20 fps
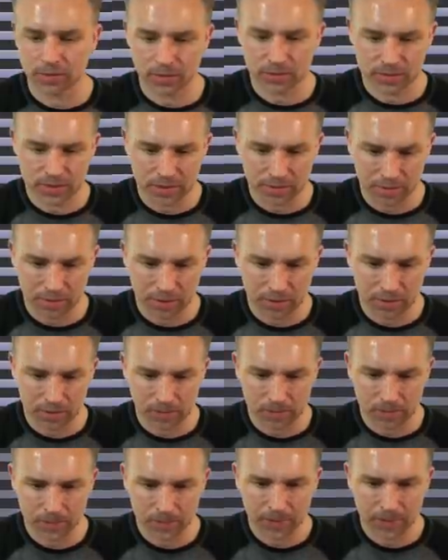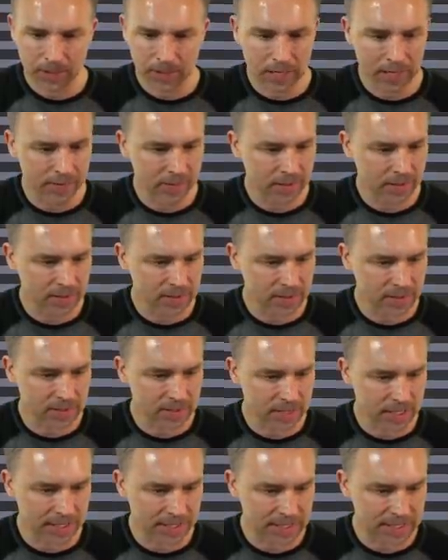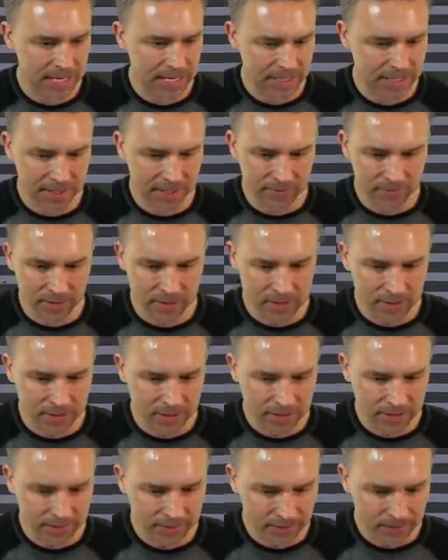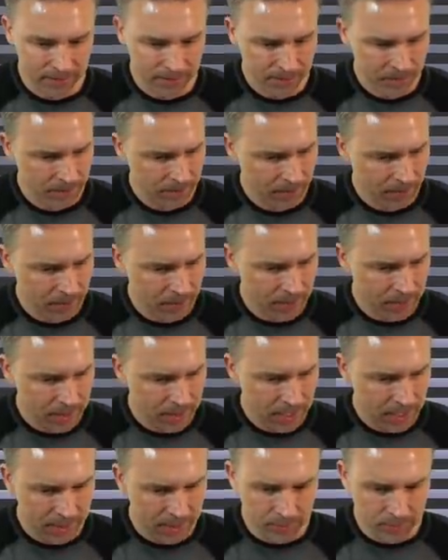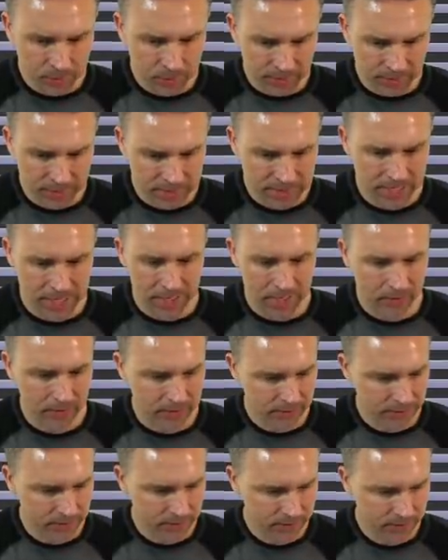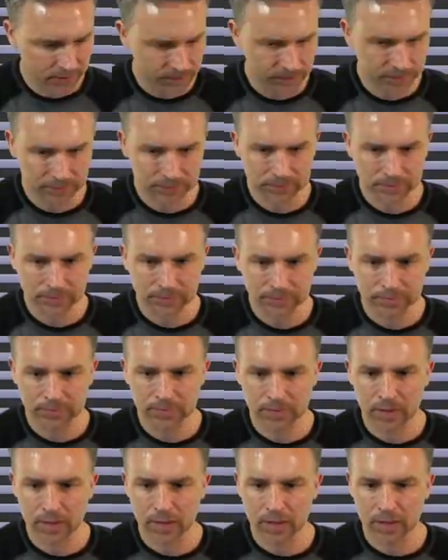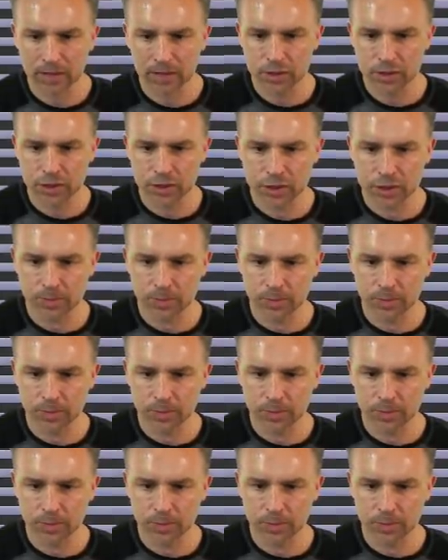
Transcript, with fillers: zero and then let's just like take everything and move it down. Zoop.